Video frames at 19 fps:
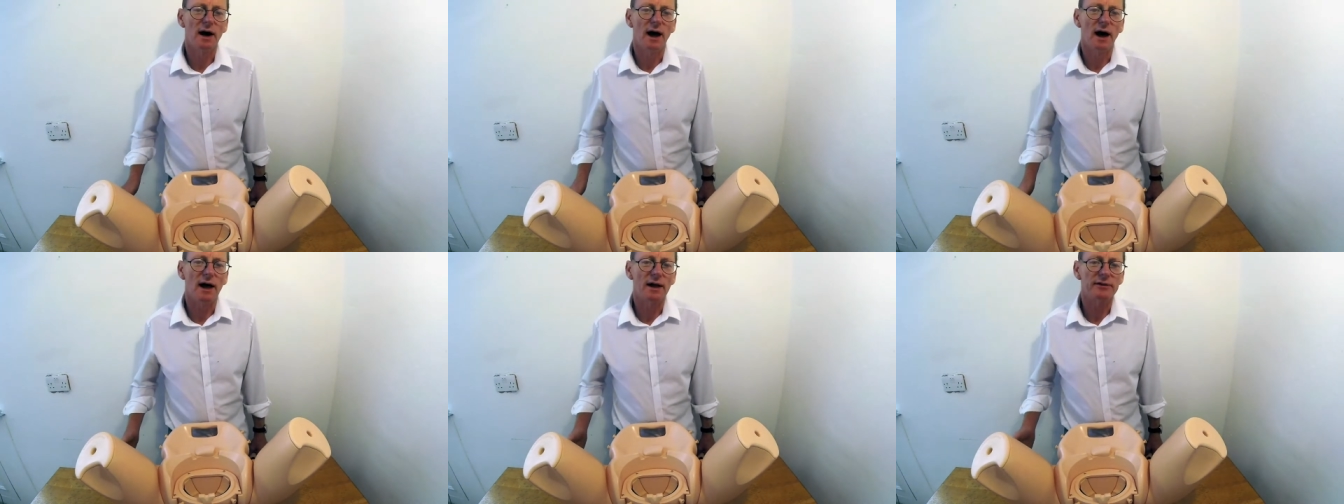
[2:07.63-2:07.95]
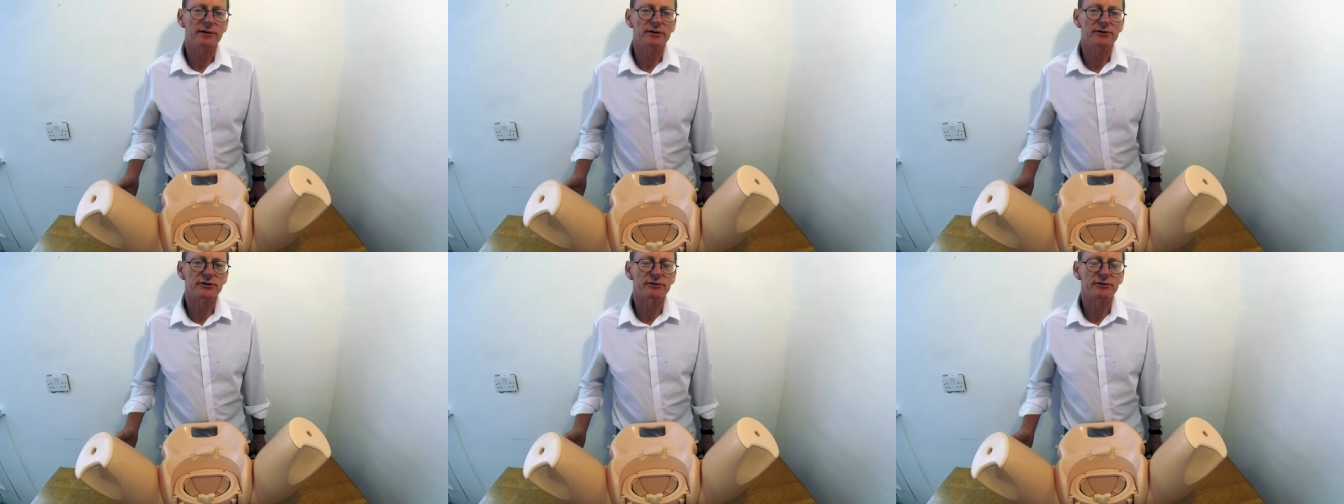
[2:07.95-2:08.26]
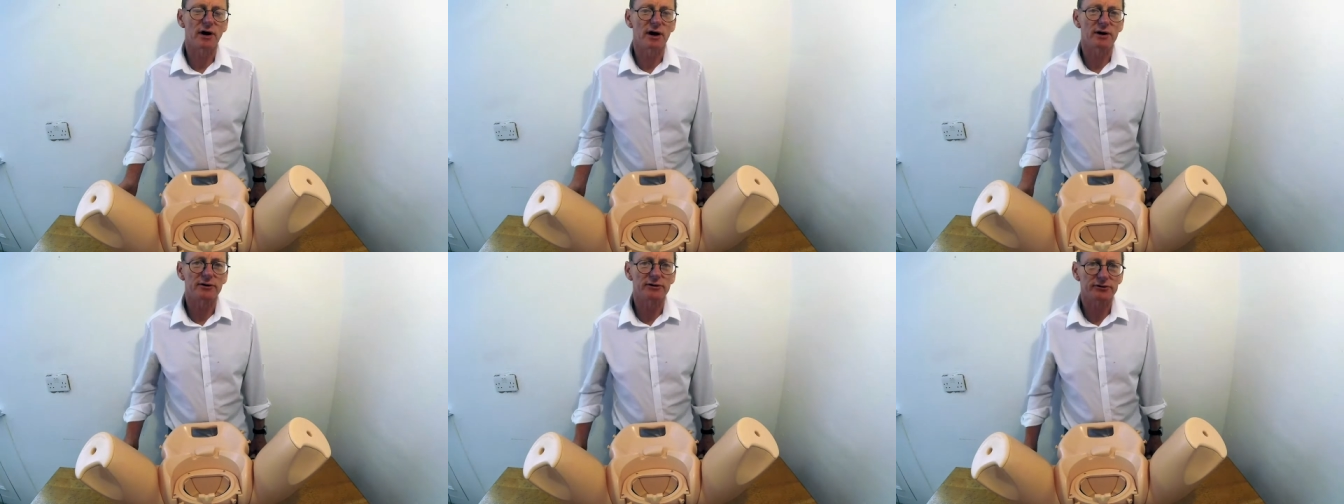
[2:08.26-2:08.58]
and the
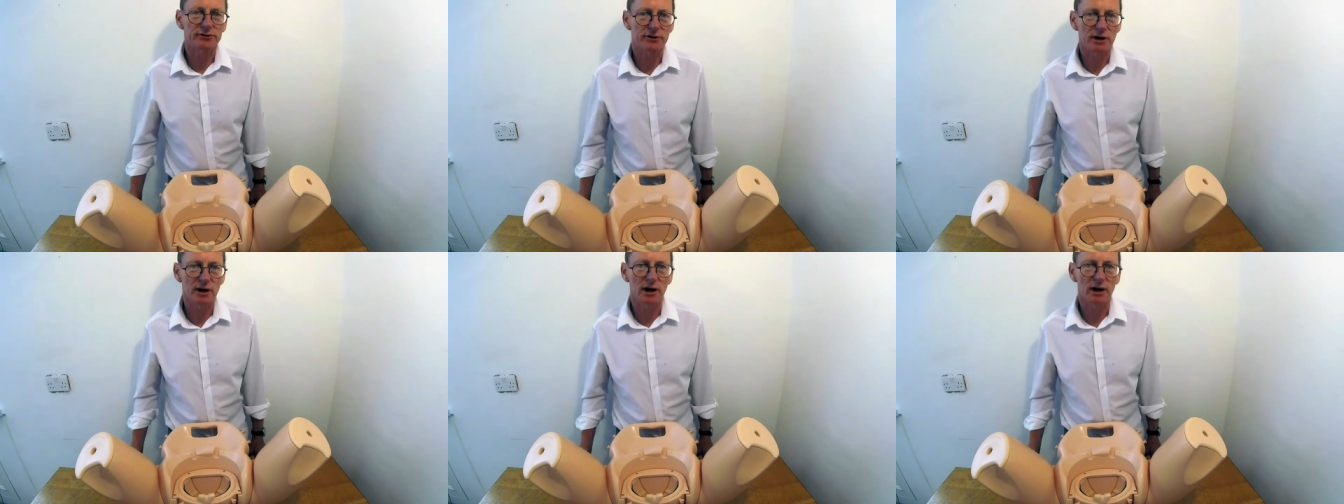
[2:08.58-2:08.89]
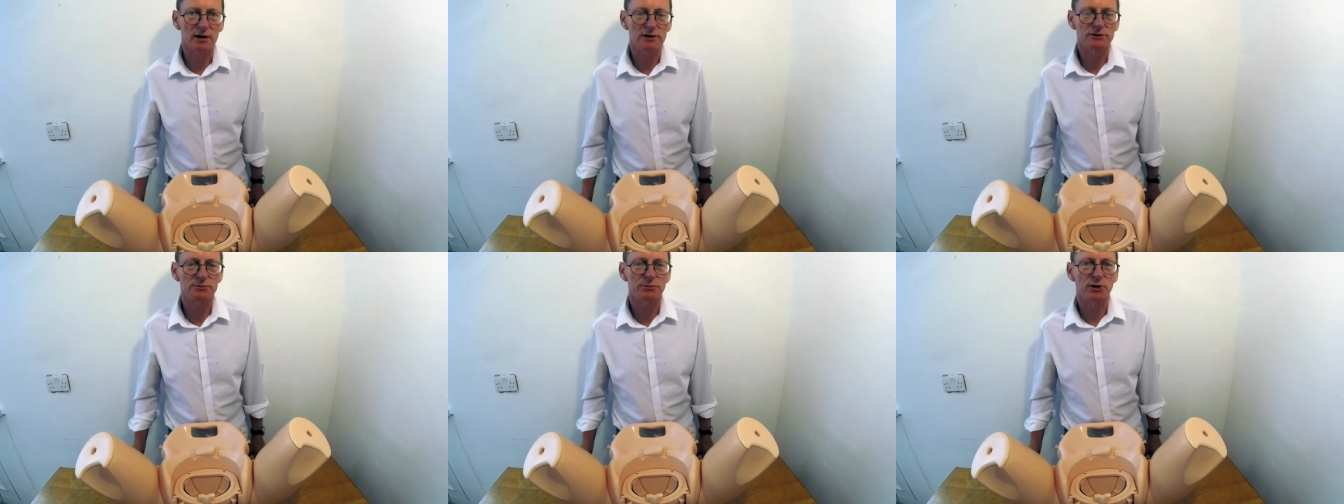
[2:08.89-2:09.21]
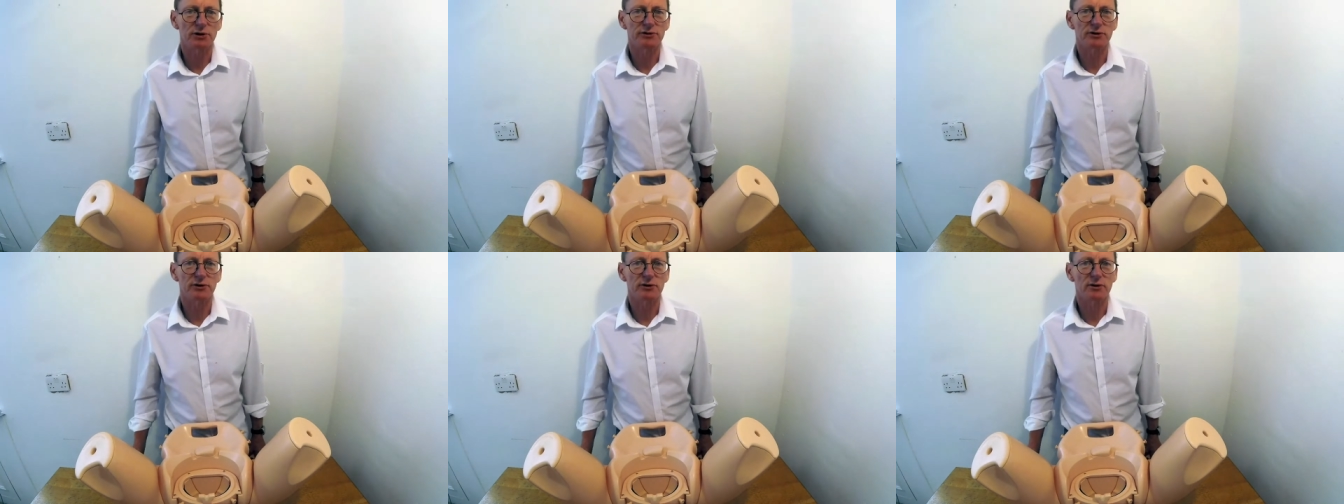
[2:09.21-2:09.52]
cervical cerclage
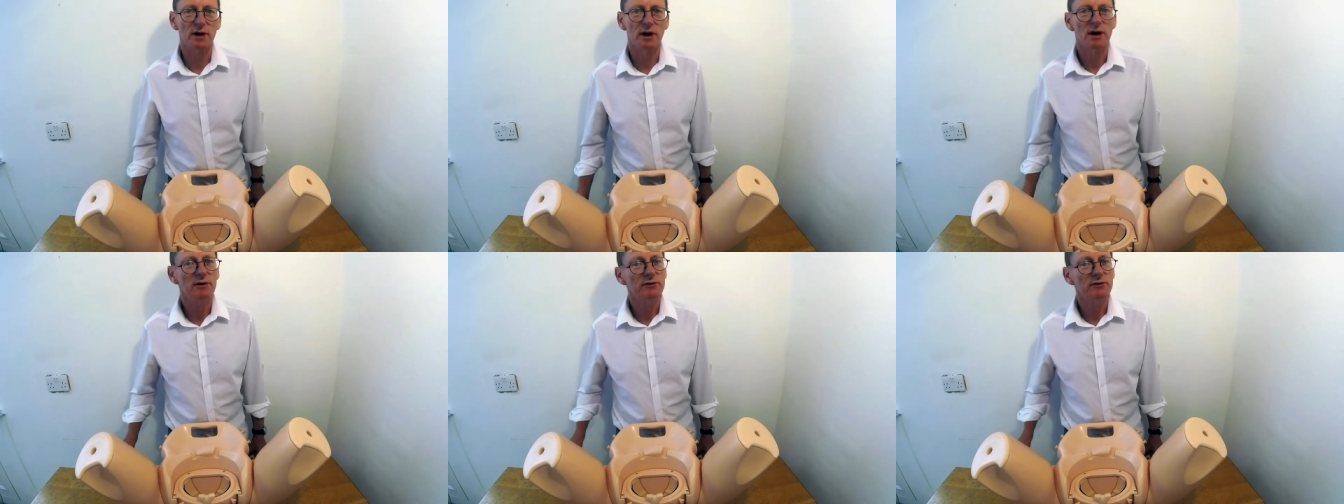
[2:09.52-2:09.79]
module